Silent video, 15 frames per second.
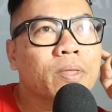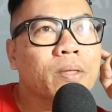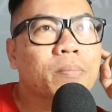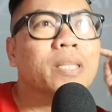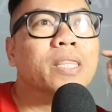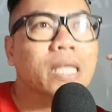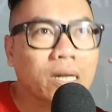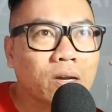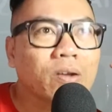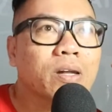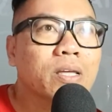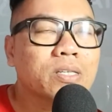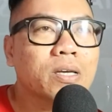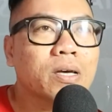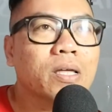But in
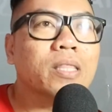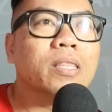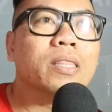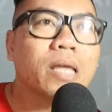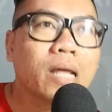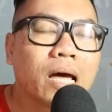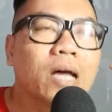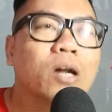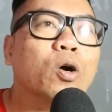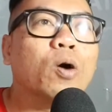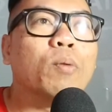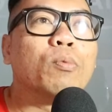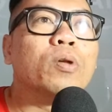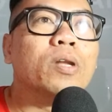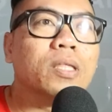Indonesia, there are
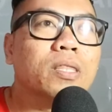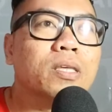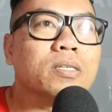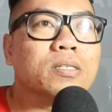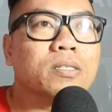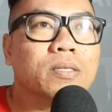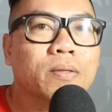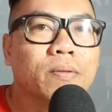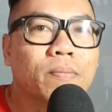communities.